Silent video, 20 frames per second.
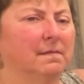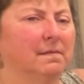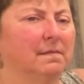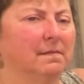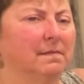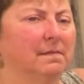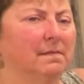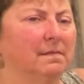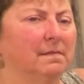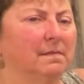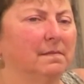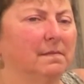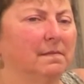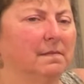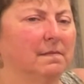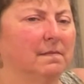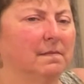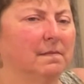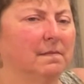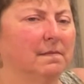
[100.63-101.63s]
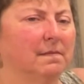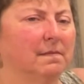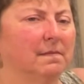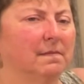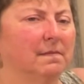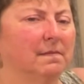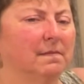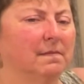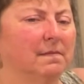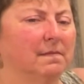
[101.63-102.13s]

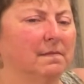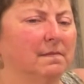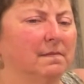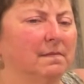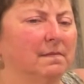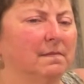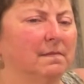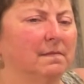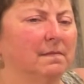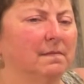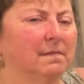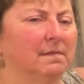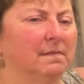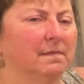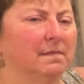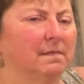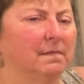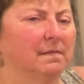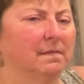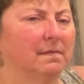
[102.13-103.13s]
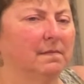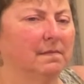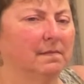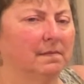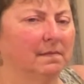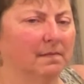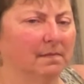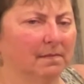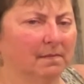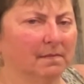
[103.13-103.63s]

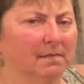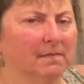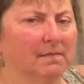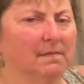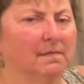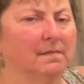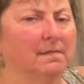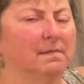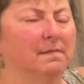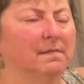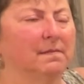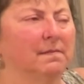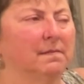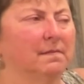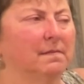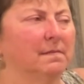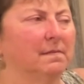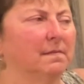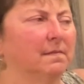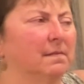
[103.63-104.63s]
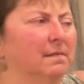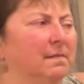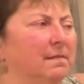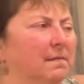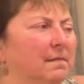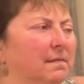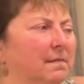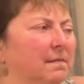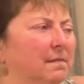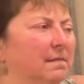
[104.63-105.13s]

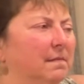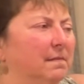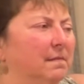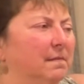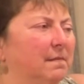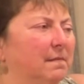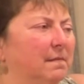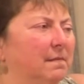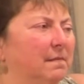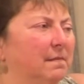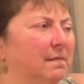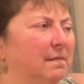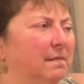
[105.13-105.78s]
This person isn't speaking.